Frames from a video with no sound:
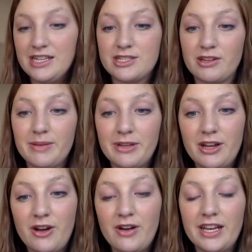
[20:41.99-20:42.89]
So let me
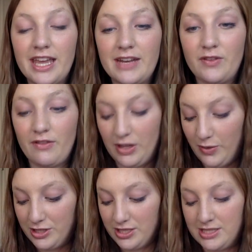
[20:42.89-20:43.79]
know, again, if you have any
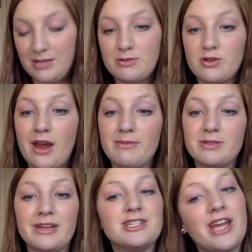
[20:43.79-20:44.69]
questions. Subscribe
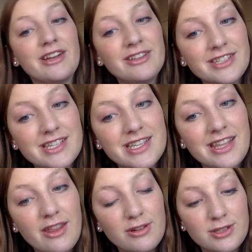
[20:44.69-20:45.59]
to my channel to see
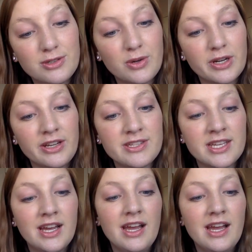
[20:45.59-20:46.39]
the other tutorials.